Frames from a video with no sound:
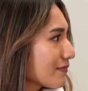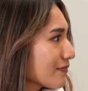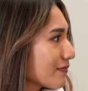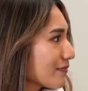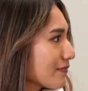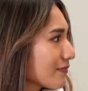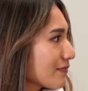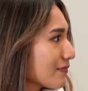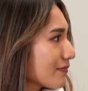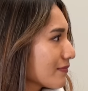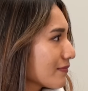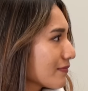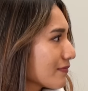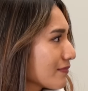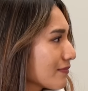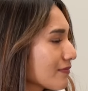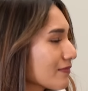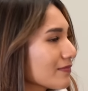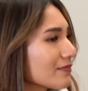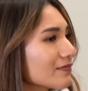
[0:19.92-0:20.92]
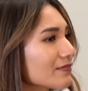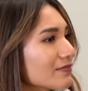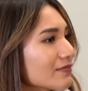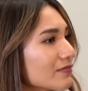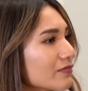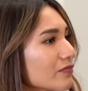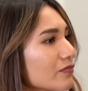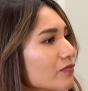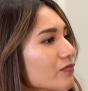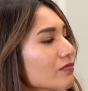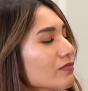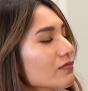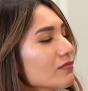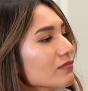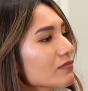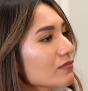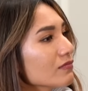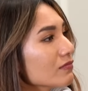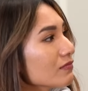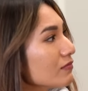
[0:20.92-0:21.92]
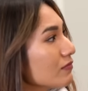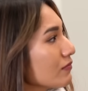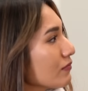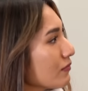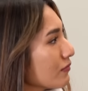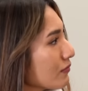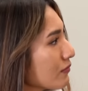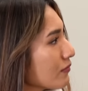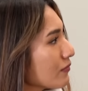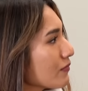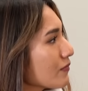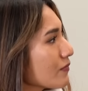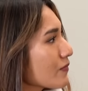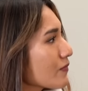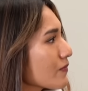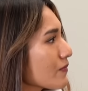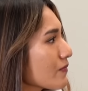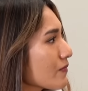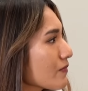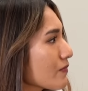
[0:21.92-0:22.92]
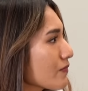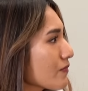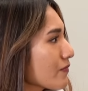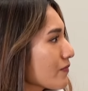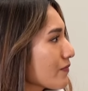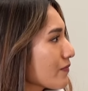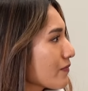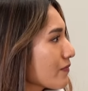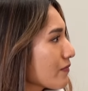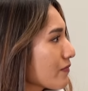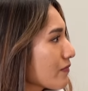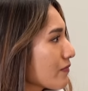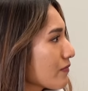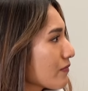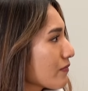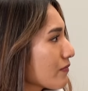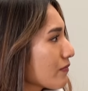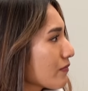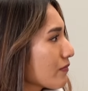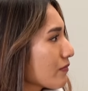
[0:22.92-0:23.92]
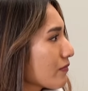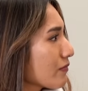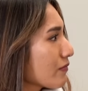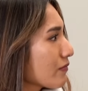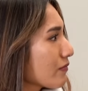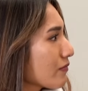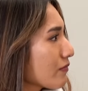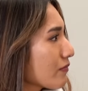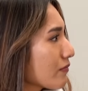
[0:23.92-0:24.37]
[no speech]